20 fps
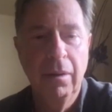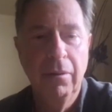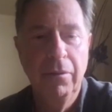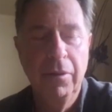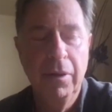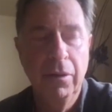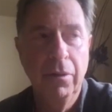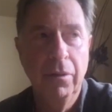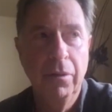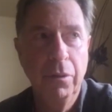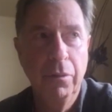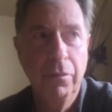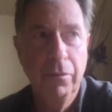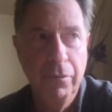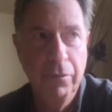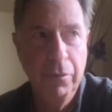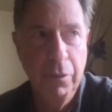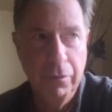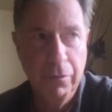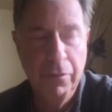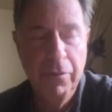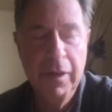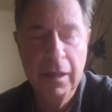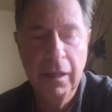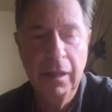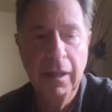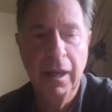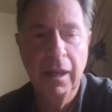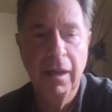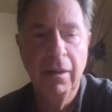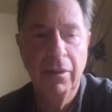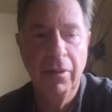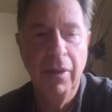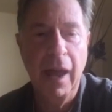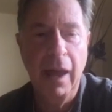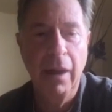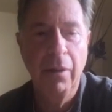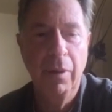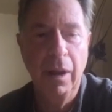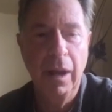feel you you're feeling
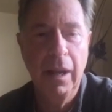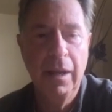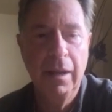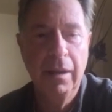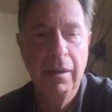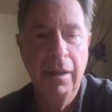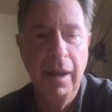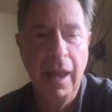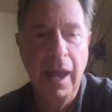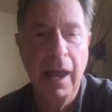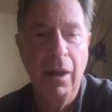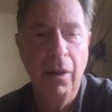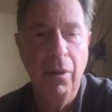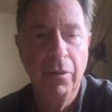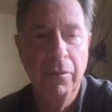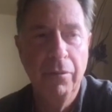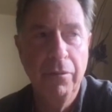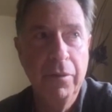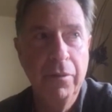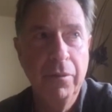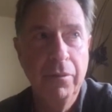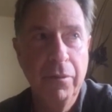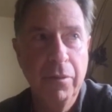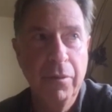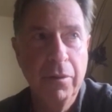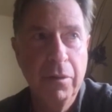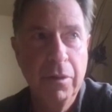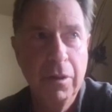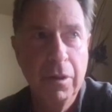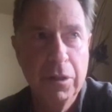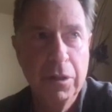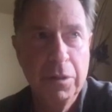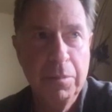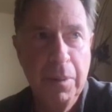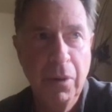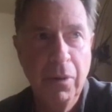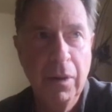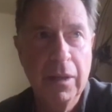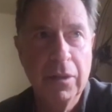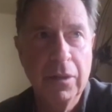that right now the, the the
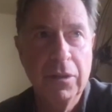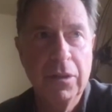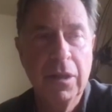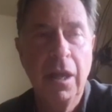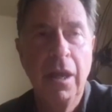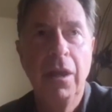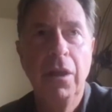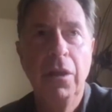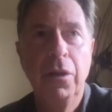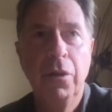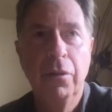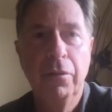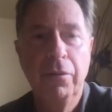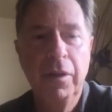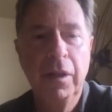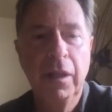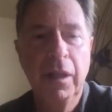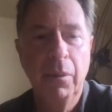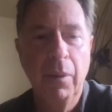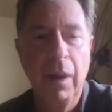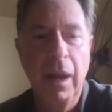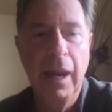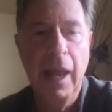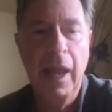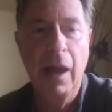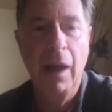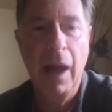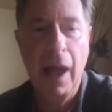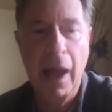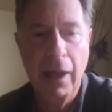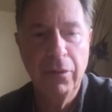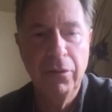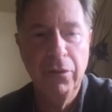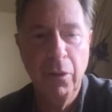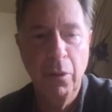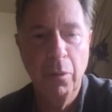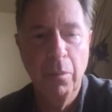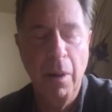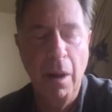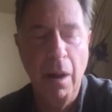experience you're feeling right now has
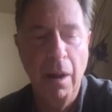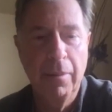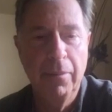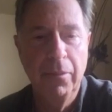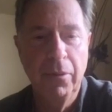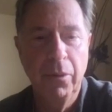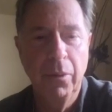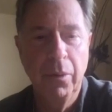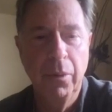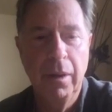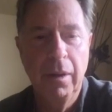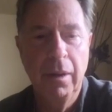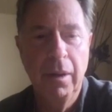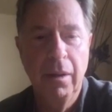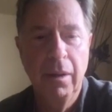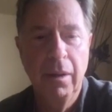no bottom to it